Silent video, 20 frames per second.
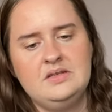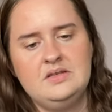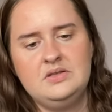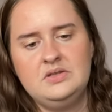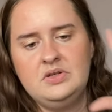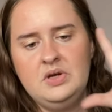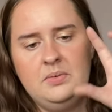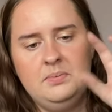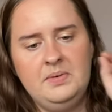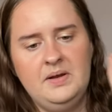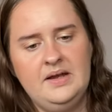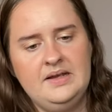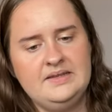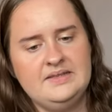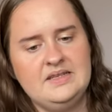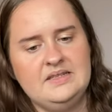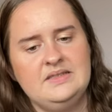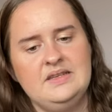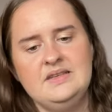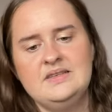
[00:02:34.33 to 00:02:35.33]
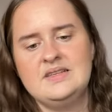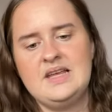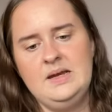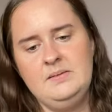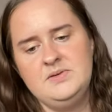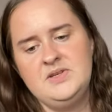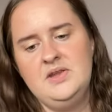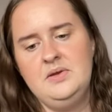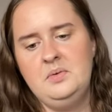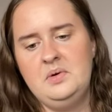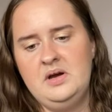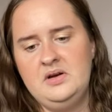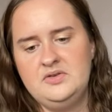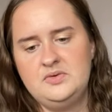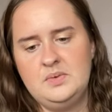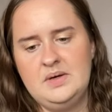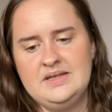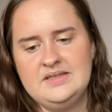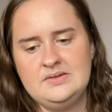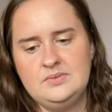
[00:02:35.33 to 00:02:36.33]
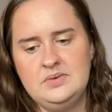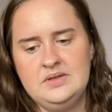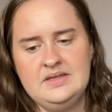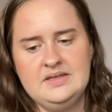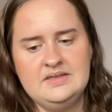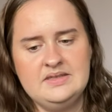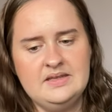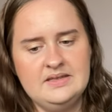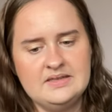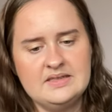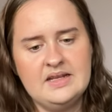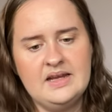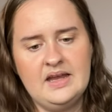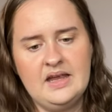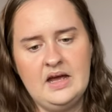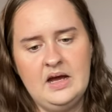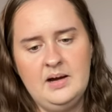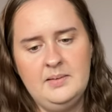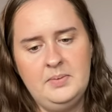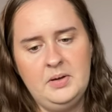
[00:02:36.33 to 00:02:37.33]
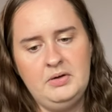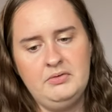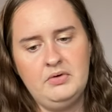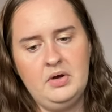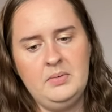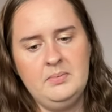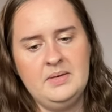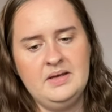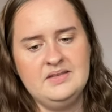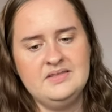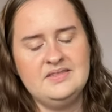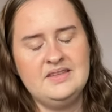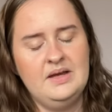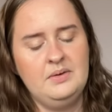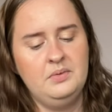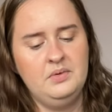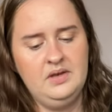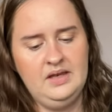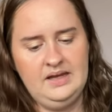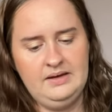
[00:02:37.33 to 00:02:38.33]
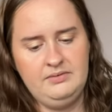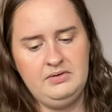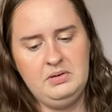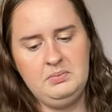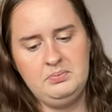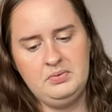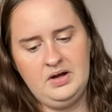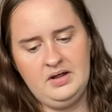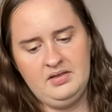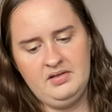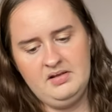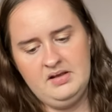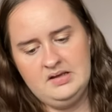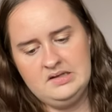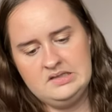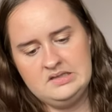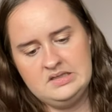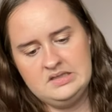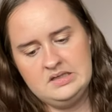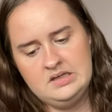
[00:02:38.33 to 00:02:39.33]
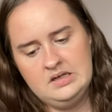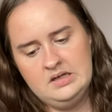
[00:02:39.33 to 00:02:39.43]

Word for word: top line says escape to the wild west with a sizzling cowboy romance that will leave you breathless